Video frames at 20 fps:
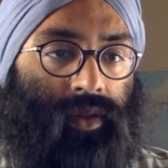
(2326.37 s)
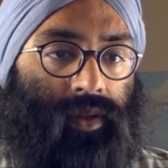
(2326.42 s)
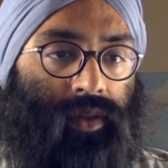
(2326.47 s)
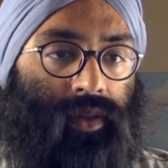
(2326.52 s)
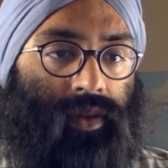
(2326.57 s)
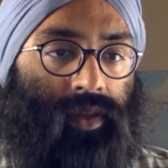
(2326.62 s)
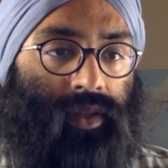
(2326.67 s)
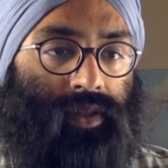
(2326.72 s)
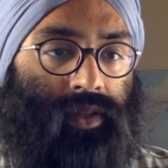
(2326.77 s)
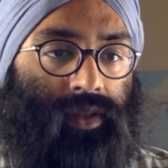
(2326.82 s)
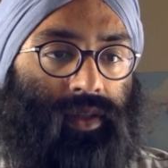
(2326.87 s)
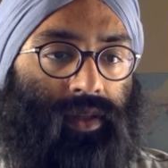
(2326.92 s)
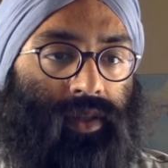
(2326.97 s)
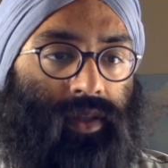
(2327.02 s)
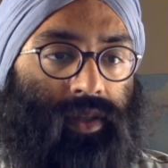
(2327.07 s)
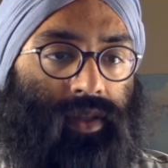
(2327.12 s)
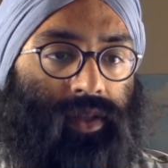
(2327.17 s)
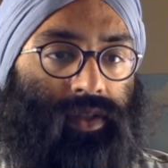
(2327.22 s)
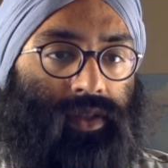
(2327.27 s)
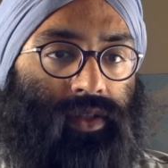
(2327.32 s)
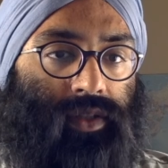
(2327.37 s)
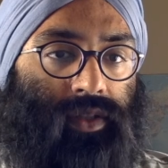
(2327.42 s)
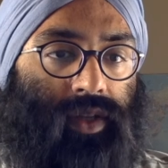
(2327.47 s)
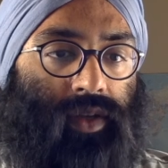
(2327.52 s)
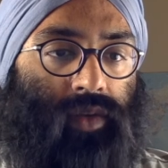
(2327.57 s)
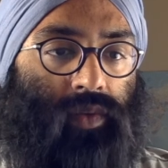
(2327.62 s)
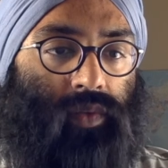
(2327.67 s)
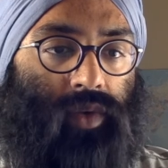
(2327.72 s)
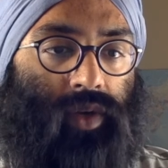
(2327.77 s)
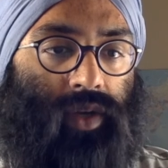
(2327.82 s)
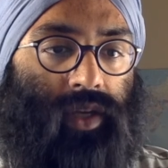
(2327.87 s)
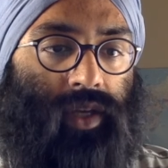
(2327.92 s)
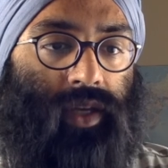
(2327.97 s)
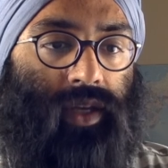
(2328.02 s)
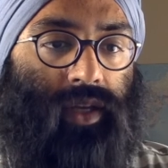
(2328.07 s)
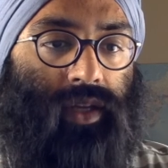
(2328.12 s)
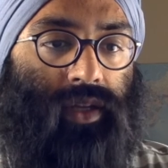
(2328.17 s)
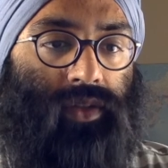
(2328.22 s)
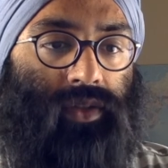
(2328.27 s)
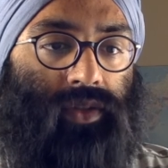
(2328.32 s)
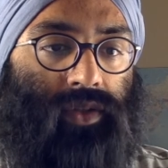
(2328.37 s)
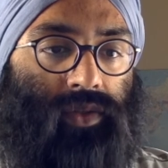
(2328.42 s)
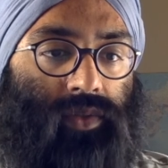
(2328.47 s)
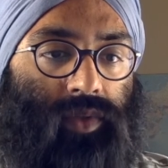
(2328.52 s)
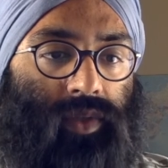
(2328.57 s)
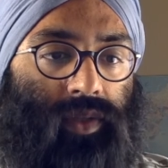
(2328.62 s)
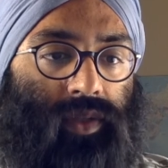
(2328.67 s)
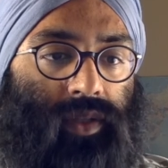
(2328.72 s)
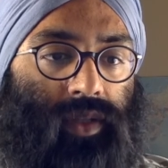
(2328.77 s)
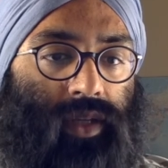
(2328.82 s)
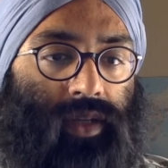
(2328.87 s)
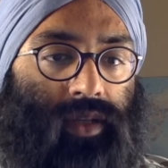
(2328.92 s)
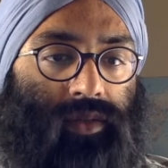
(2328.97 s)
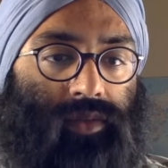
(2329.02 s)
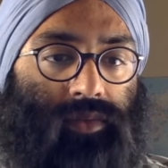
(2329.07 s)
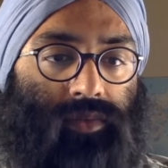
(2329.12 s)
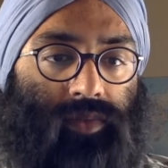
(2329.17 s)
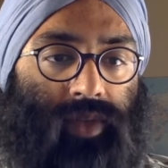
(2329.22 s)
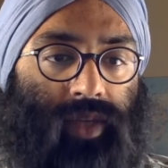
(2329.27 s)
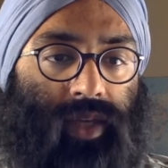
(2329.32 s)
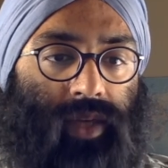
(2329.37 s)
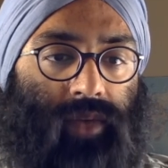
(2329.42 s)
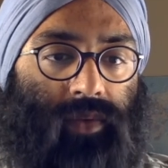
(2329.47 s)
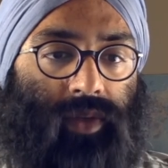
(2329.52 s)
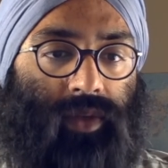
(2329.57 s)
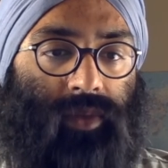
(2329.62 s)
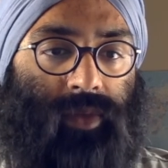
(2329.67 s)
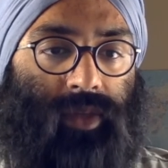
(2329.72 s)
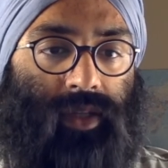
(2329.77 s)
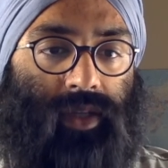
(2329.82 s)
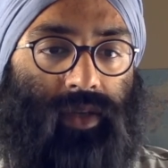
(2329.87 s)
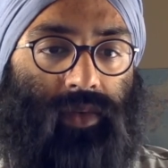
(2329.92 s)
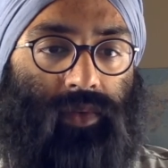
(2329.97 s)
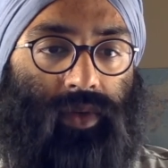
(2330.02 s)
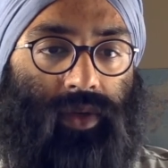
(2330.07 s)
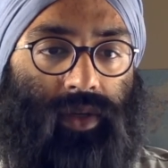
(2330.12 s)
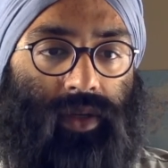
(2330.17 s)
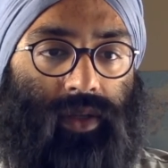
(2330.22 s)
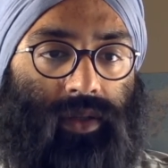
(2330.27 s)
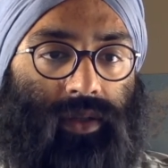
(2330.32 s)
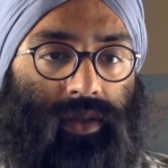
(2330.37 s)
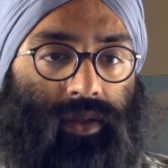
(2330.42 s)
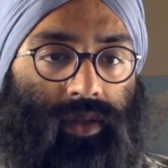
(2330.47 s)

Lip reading: This and this does not work yet until we can't really make that work.